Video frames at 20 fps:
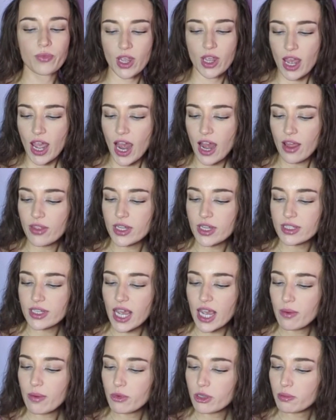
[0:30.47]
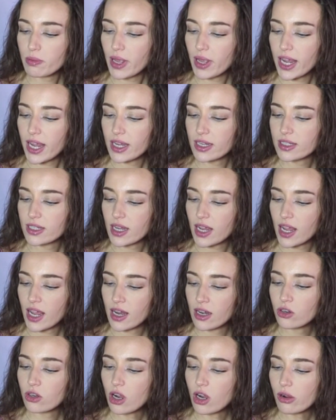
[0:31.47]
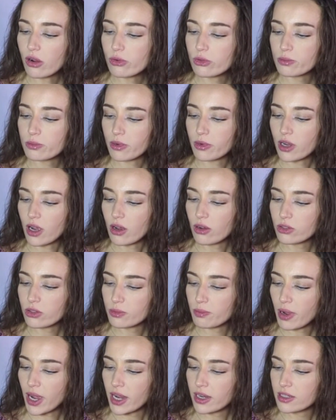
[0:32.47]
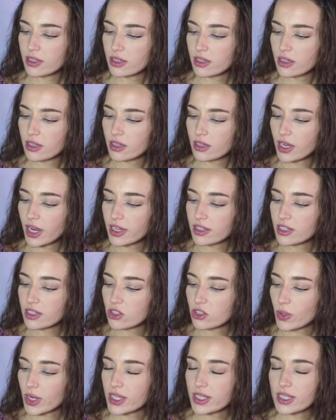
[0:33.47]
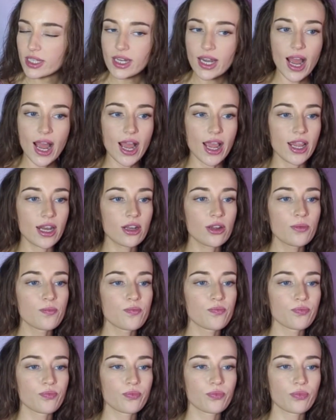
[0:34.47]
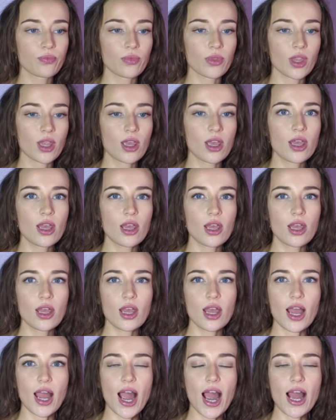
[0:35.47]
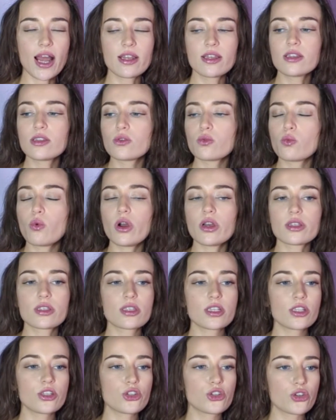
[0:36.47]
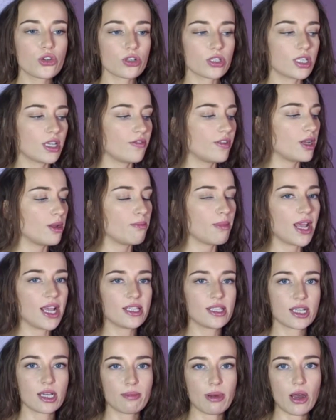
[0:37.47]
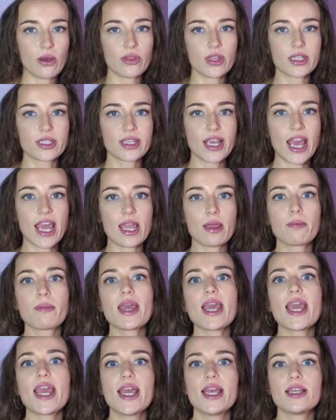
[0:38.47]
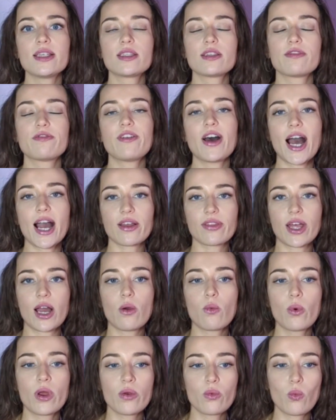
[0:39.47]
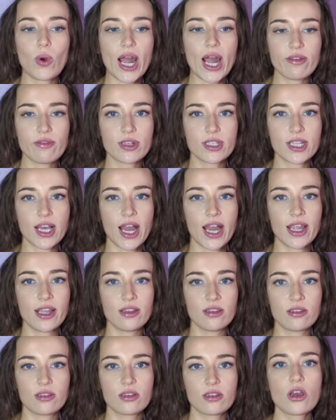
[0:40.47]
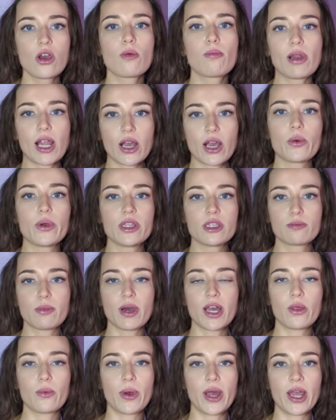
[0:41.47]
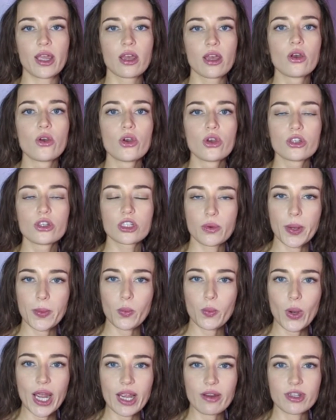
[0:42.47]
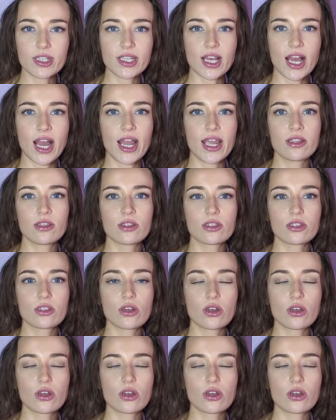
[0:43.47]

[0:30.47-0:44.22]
And this game was played in Karlsbad 1929. And what's instructive and amazing about this game is the fact that when white resigns, black wins, by the way. So when white resigns,